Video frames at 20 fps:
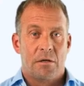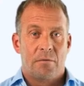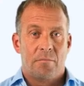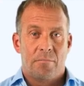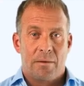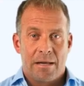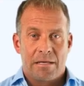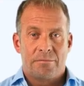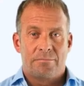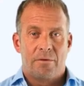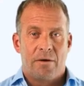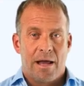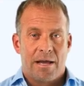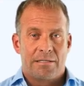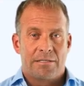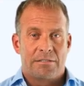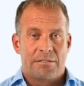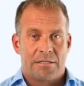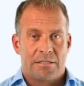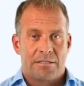Best
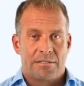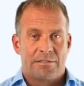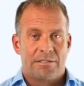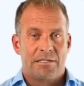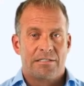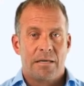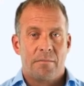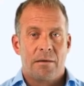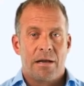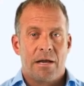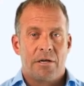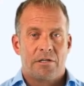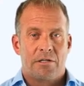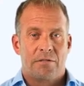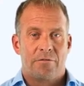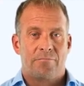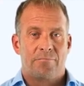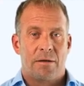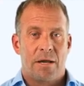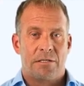practices, dissemination
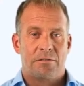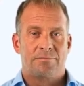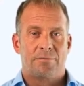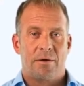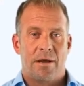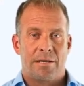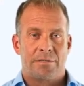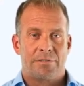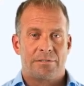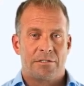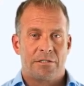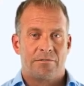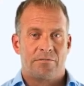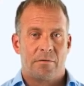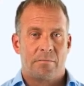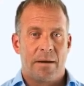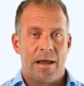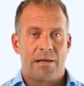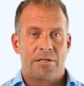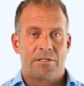of best practices for
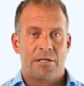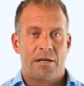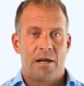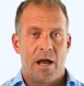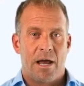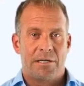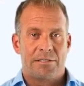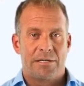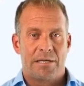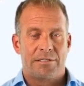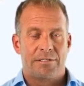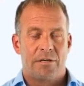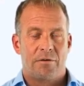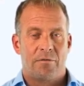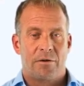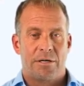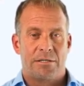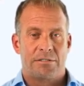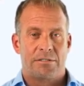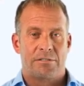managing ICT
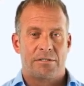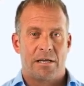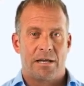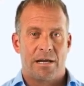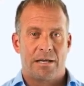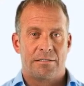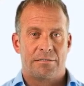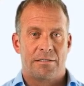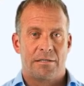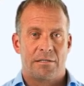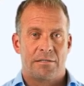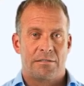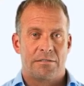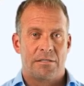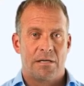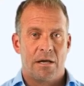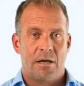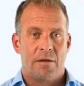risks and incidents.